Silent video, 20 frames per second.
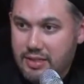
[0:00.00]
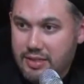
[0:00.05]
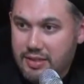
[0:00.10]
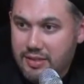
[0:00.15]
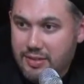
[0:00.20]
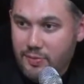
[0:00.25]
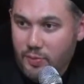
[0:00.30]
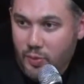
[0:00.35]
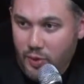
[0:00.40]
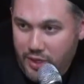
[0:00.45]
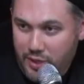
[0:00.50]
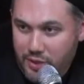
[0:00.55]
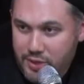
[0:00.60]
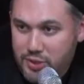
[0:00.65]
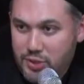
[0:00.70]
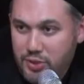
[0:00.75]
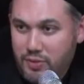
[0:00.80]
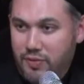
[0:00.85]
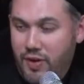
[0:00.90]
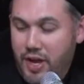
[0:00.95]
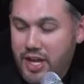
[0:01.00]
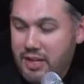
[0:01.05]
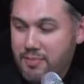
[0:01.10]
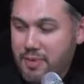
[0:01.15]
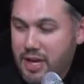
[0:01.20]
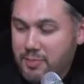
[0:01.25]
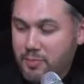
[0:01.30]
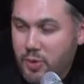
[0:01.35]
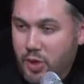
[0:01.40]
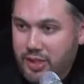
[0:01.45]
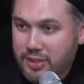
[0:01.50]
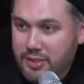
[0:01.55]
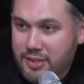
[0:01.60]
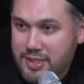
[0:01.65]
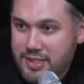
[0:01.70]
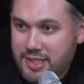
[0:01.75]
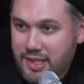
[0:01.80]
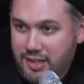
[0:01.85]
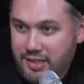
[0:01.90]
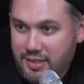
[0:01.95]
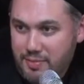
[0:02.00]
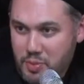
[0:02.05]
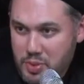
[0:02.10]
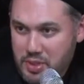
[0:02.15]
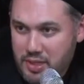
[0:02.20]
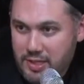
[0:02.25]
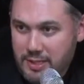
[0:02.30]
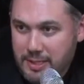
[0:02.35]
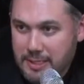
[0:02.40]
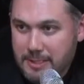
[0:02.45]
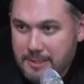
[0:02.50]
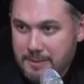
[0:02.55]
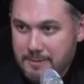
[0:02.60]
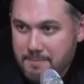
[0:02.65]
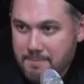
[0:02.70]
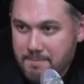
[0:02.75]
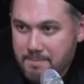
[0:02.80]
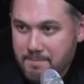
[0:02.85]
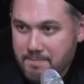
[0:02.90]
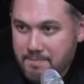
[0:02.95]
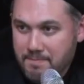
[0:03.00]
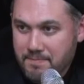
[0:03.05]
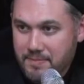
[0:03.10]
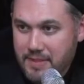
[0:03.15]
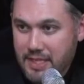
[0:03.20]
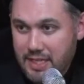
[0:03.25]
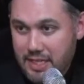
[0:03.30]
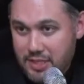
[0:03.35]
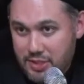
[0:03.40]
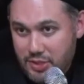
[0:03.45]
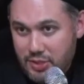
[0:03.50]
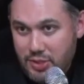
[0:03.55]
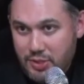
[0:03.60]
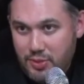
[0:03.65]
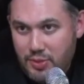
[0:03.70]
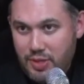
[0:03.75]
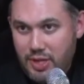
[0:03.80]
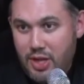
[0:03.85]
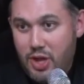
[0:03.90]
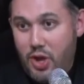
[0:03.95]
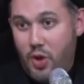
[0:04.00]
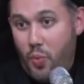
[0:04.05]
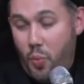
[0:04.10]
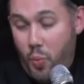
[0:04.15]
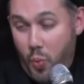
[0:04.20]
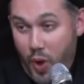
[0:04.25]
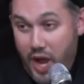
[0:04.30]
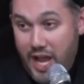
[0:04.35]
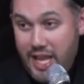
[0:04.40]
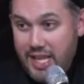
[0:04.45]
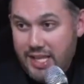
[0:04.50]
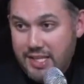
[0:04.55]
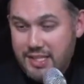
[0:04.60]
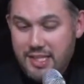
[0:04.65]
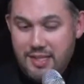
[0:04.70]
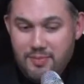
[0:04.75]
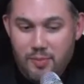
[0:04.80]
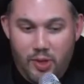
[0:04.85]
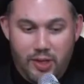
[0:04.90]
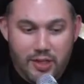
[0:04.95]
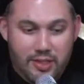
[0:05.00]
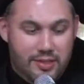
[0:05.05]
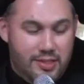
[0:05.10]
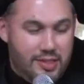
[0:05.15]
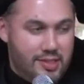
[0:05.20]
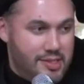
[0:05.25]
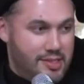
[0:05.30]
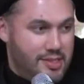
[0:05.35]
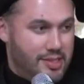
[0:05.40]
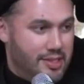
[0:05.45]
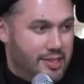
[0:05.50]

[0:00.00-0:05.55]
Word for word: What else do you find about Muqaddas Ardabili? And as you know, why is he Muqaddas?